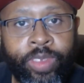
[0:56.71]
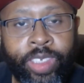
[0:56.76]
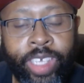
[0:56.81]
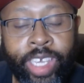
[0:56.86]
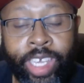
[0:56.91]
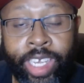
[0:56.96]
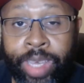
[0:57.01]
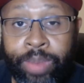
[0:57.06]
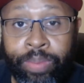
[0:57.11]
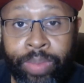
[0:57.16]

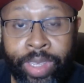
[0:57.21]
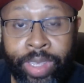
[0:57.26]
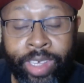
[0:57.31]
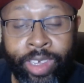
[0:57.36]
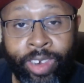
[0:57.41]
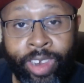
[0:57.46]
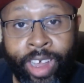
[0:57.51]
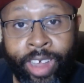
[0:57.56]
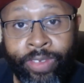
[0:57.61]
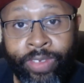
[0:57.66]
can they
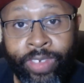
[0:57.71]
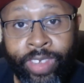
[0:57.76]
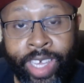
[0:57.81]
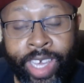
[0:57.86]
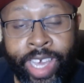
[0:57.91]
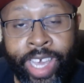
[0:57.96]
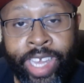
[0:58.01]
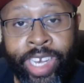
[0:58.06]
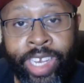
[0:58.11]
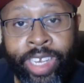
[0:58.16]
build off of
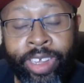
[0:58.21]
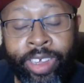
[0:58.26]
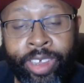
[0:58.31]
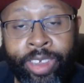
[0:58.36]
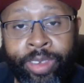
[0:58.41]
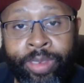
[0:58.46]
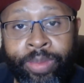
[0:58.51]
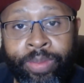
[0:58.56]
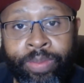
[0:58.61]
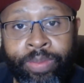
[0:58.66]
that and
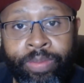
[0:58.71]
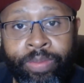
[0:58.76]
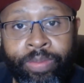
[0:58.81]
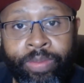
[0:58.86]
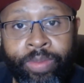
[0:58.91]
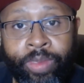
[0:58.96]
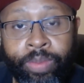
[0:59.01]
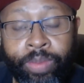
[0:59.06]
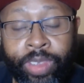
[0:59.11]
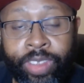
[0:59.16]
um,
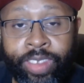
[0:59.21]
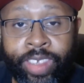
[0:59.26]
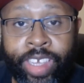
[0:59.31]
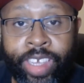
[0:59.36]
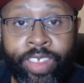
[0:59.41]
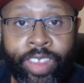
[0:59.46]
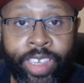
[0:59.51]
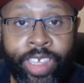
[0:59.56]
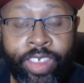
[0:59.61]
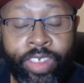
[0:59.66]
potentially